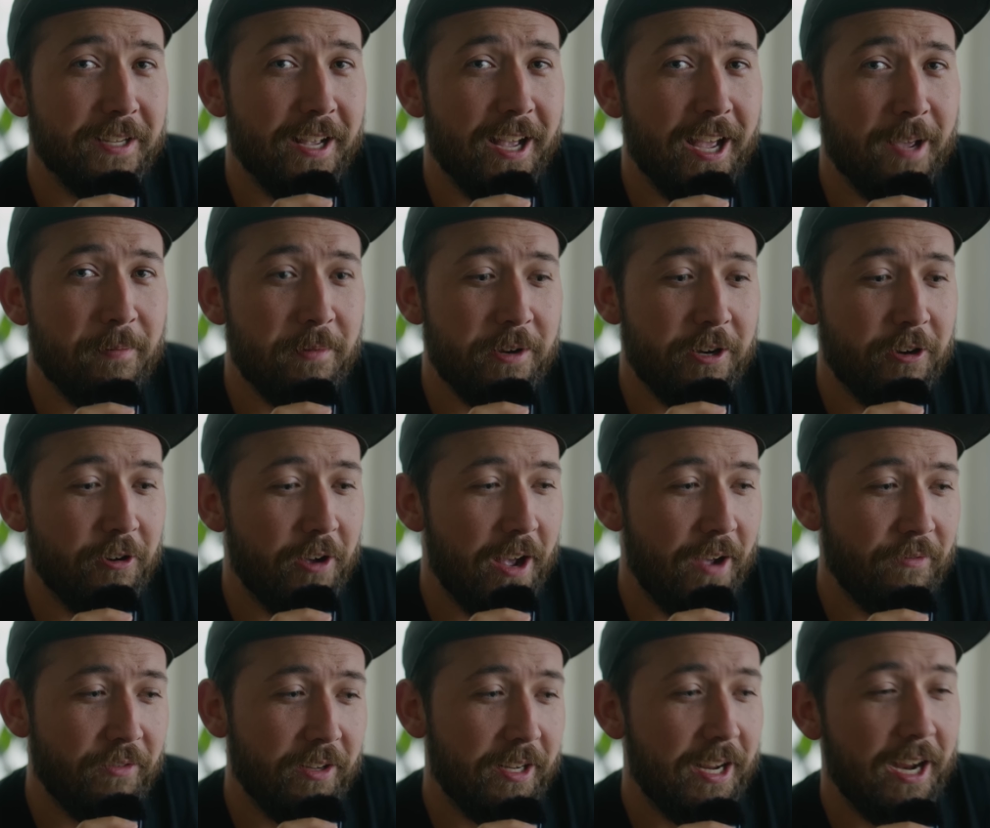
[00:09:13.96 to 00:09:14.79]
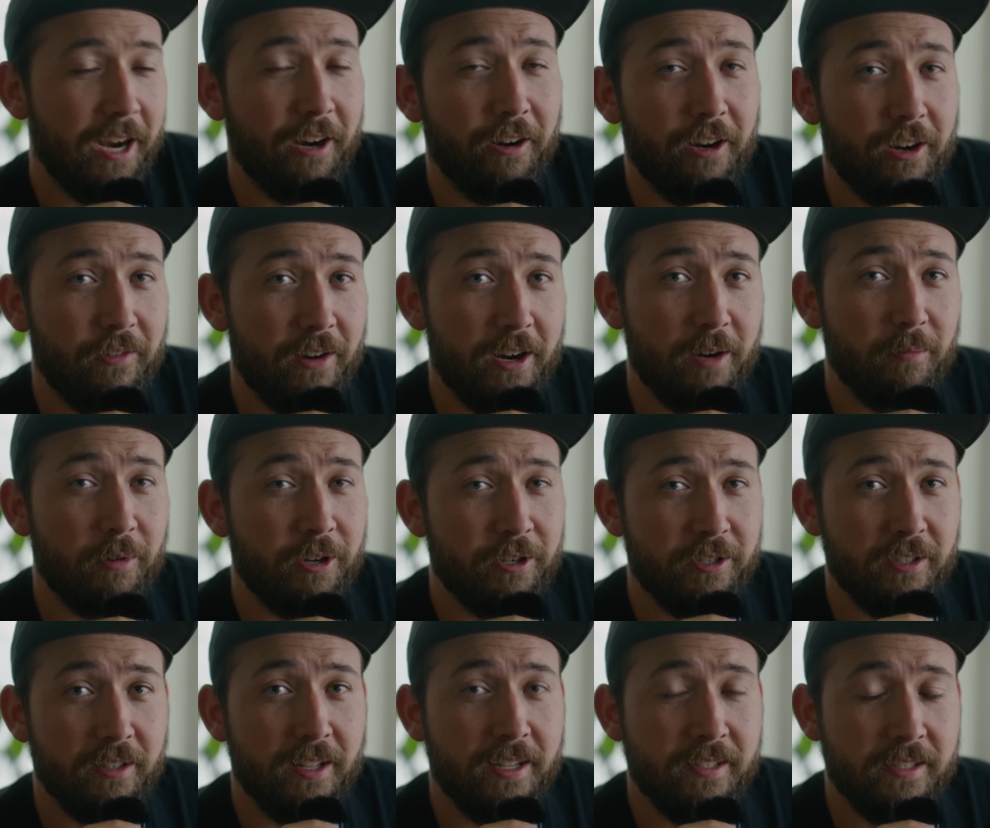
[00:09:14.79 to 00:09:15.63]
time and you don't have to carry around a
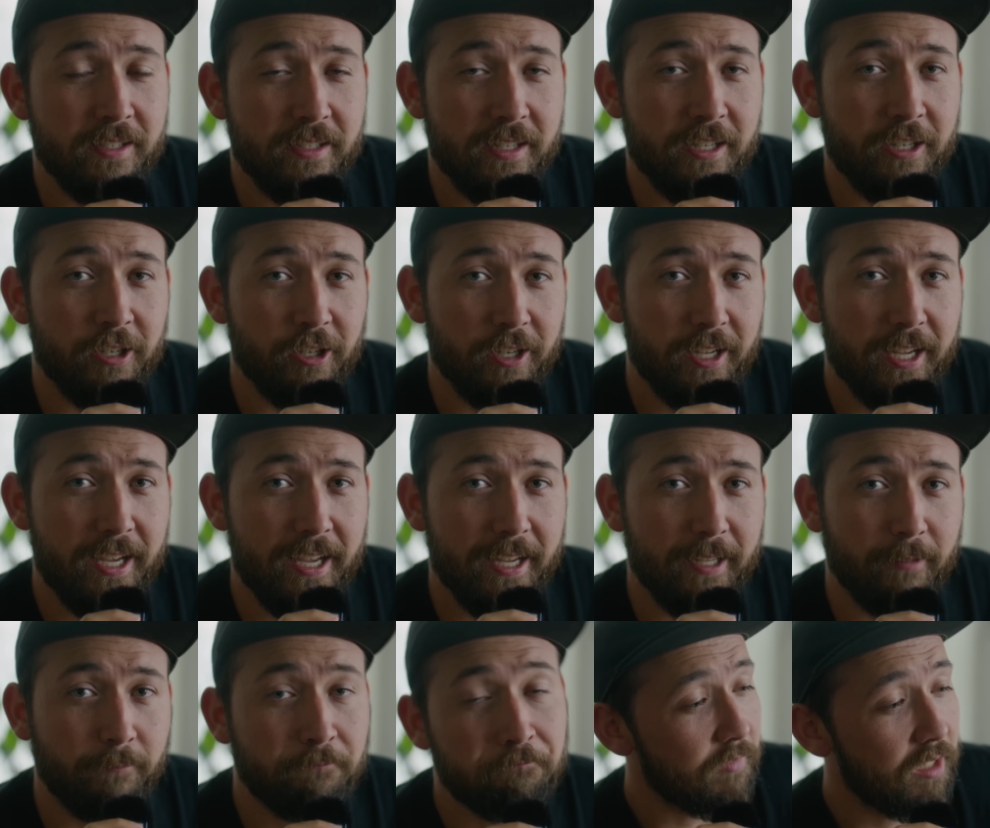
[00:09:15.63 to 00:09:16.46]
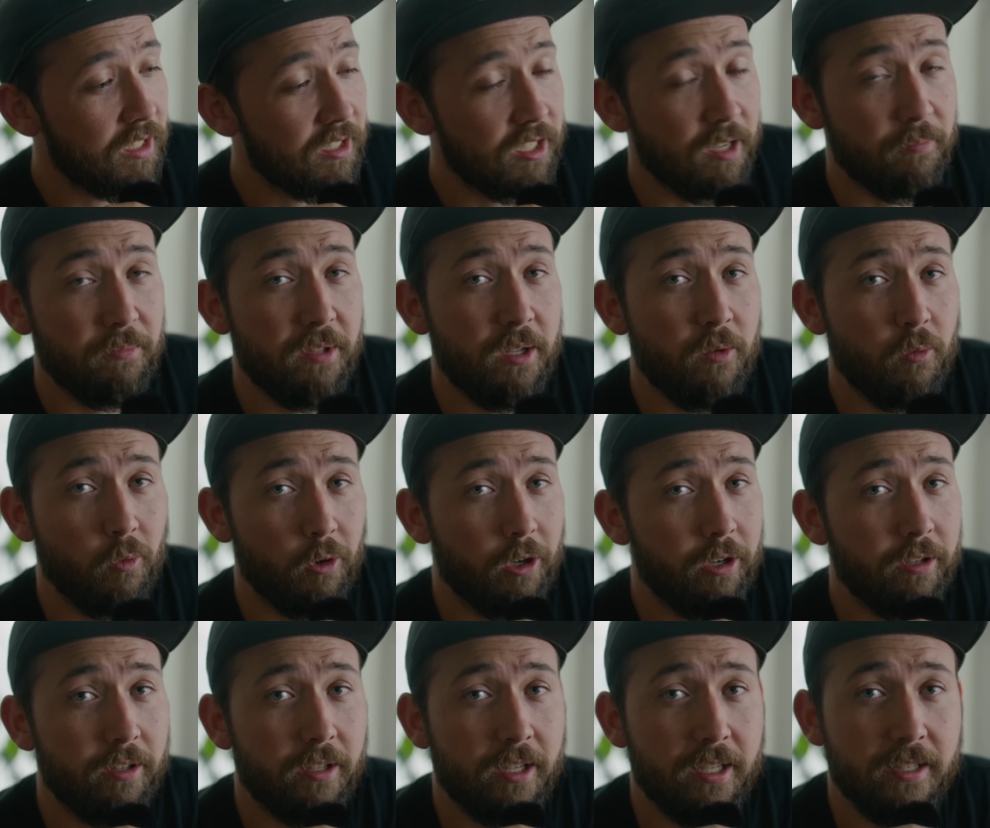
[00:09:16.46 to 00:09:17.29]
bunch of lenses in your kit. Something
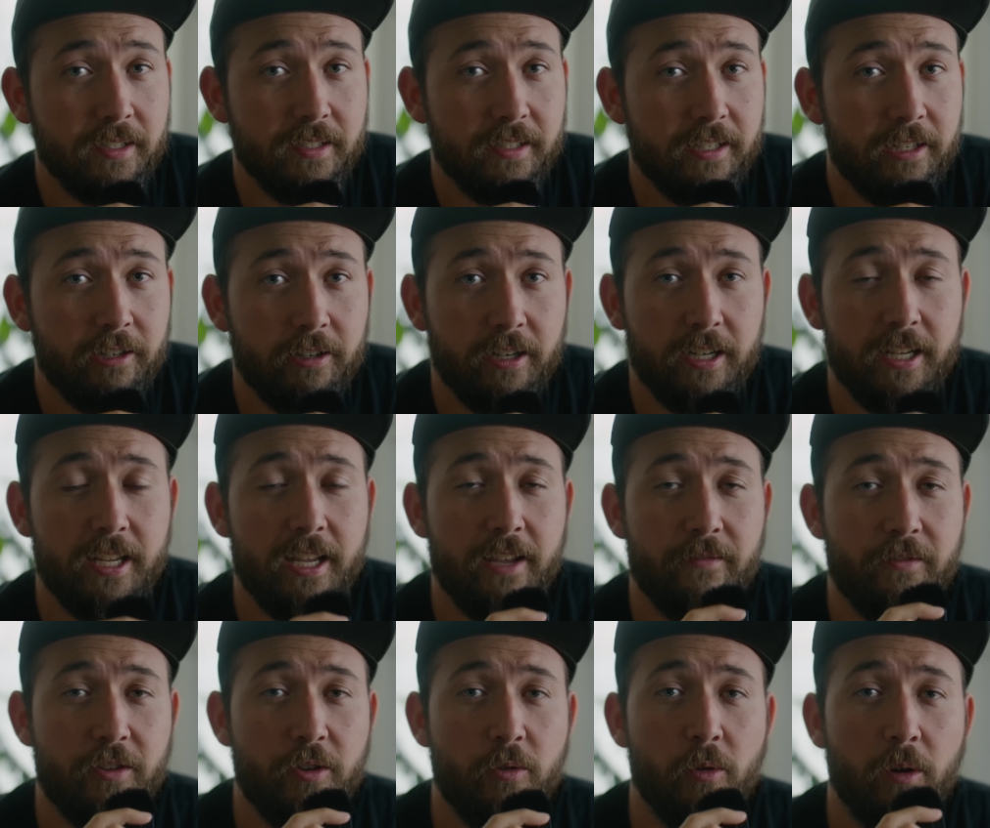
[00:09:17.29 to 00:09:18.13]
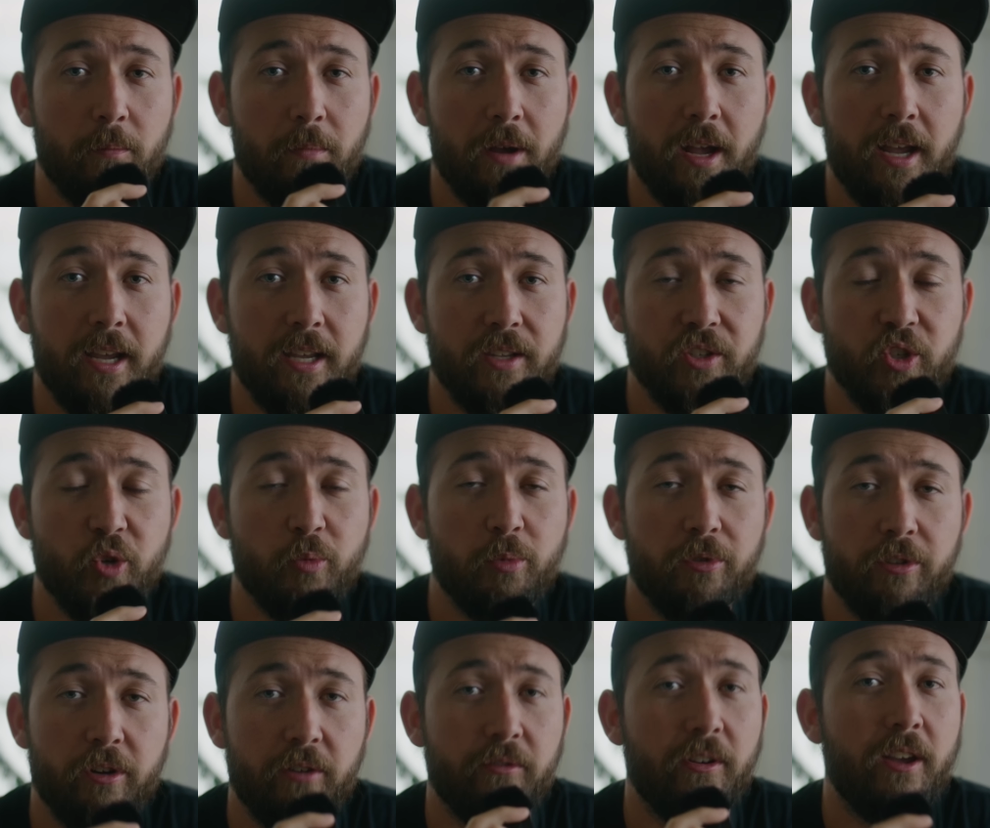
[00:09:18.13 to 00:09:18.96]
worth considering if you are buying a
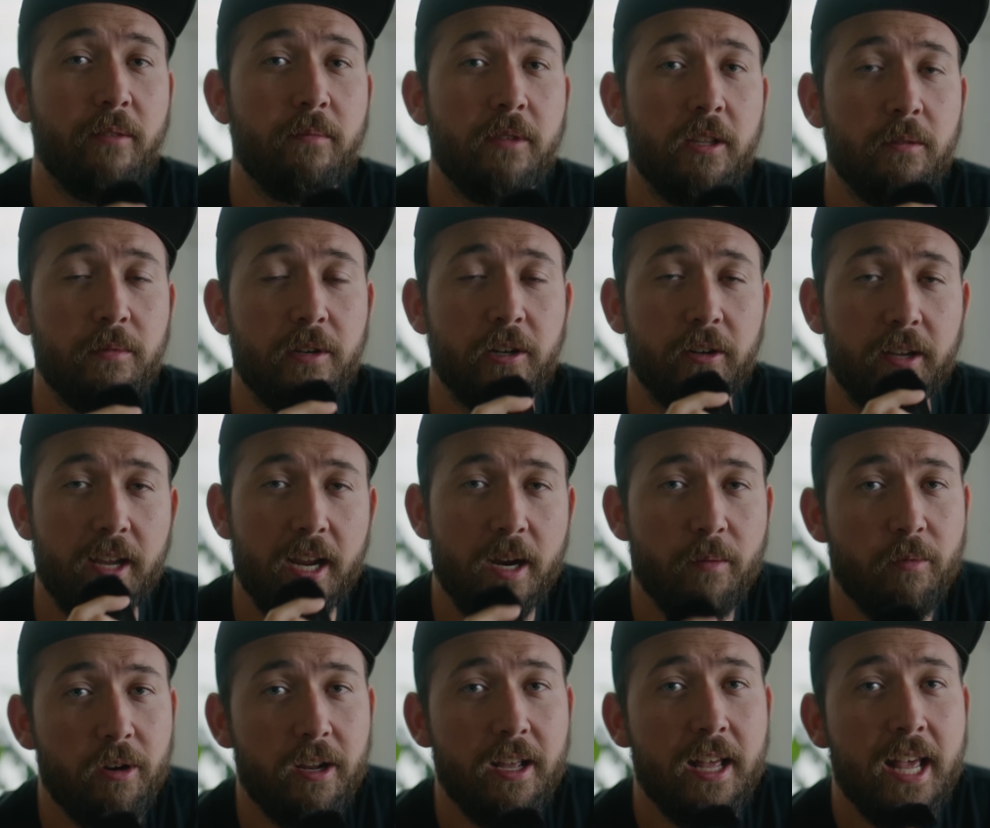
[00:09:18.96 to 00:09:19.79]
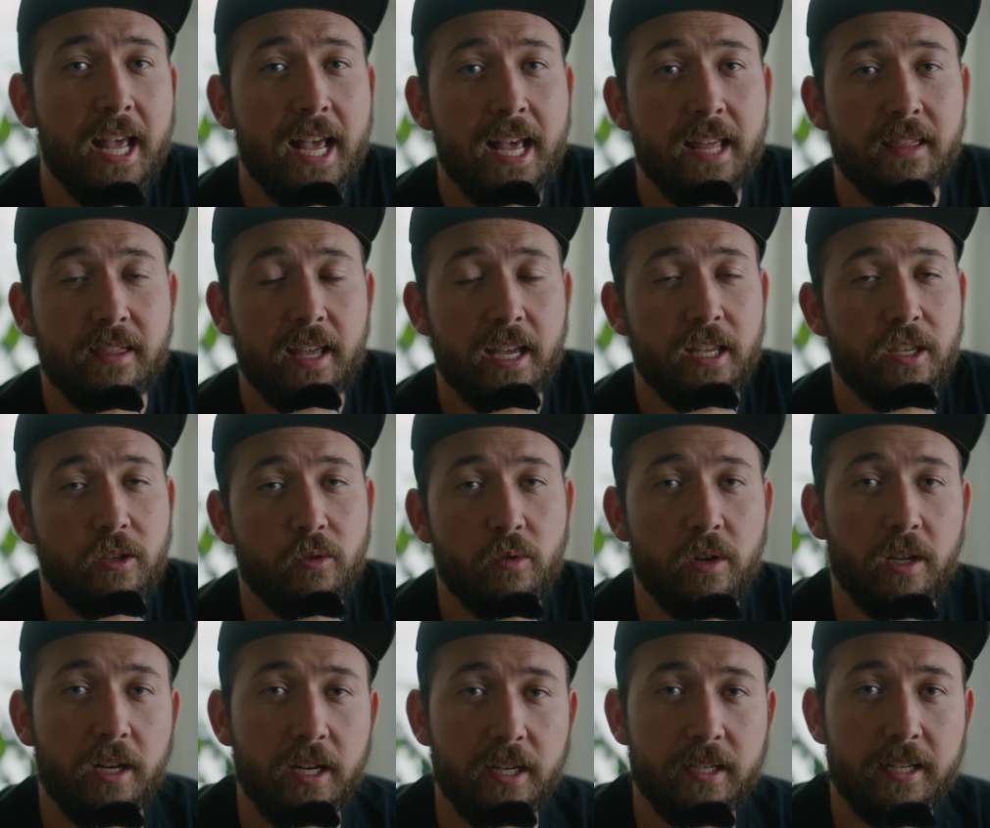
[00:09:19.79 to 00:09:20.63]
super 35mm camera that you
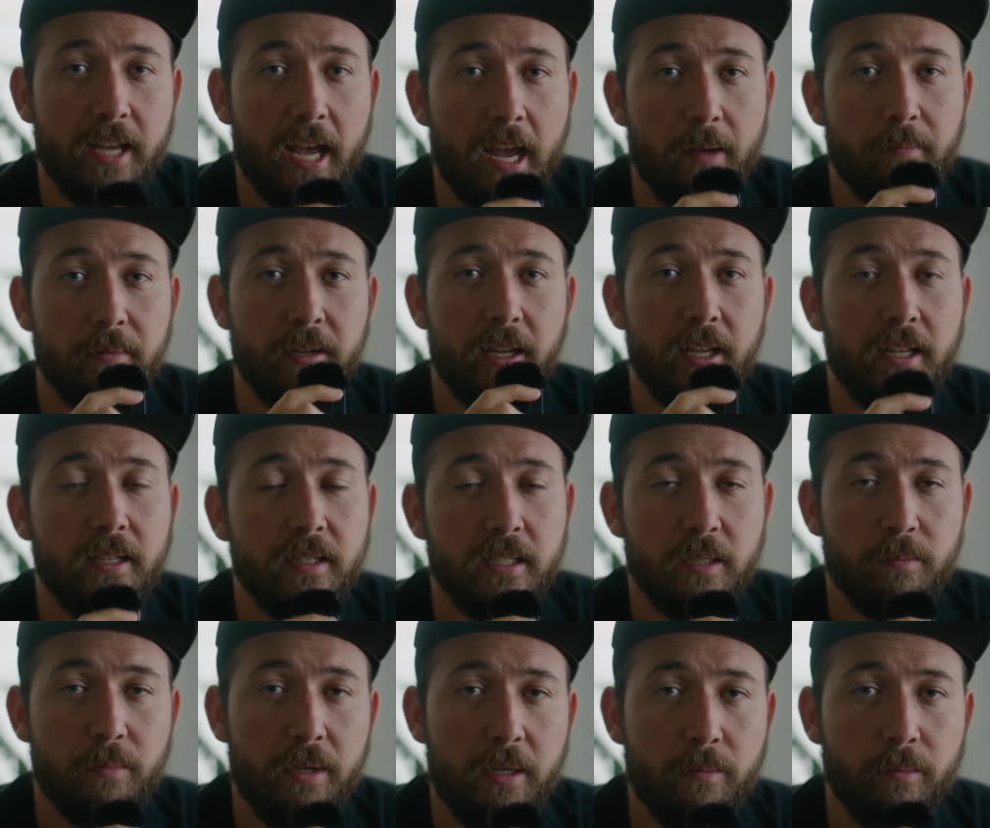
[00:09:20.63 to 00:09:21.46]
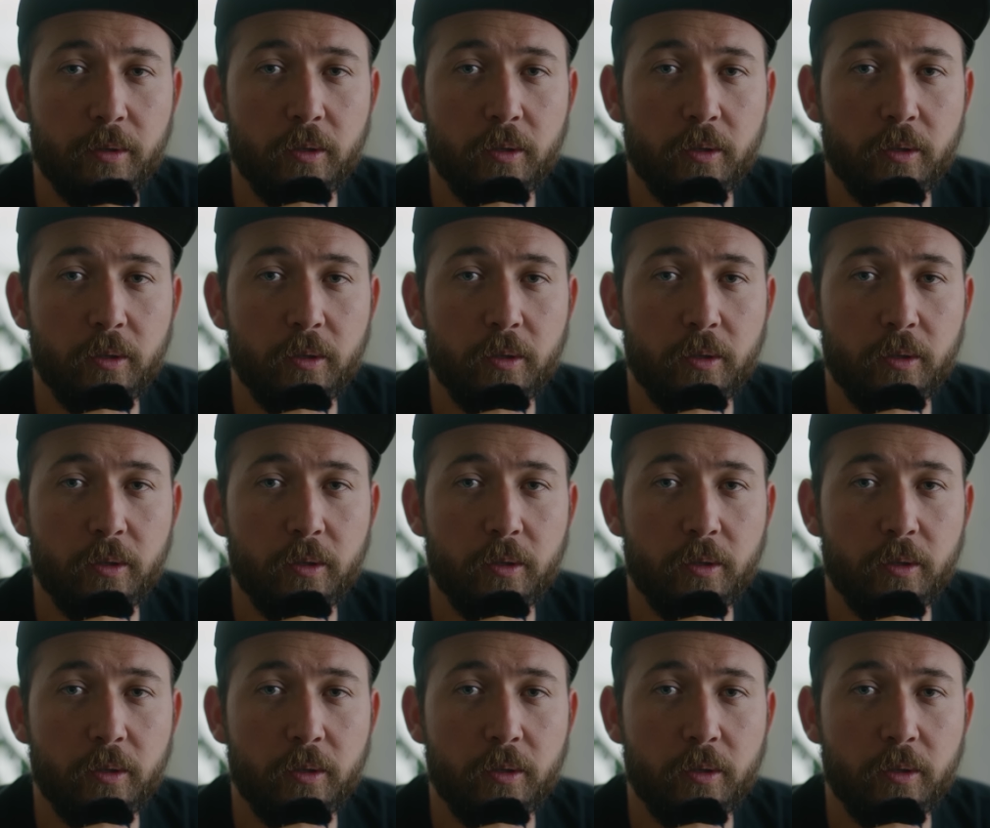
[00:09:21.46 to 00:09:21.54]
can adapt and speed